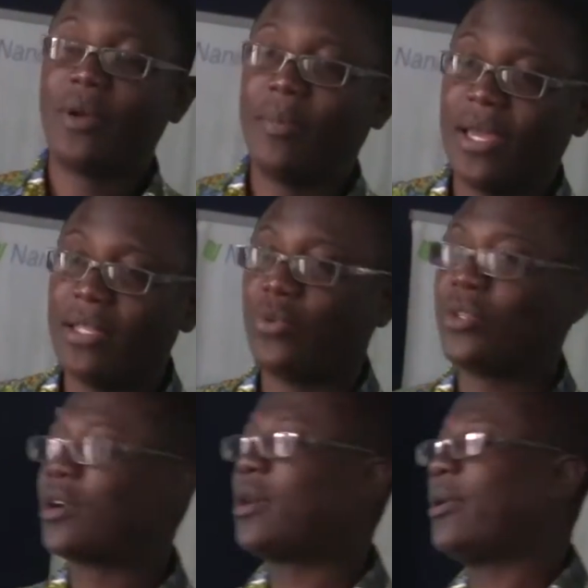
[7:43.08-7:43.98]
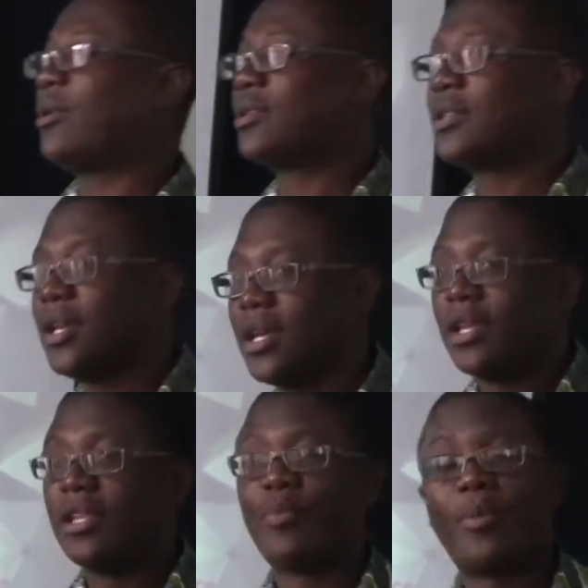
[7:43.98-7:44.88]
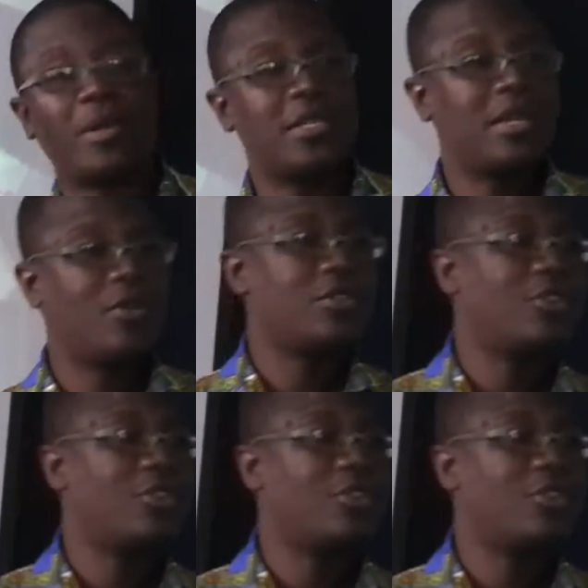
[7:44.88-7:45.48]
were burnt, we talked about the property that was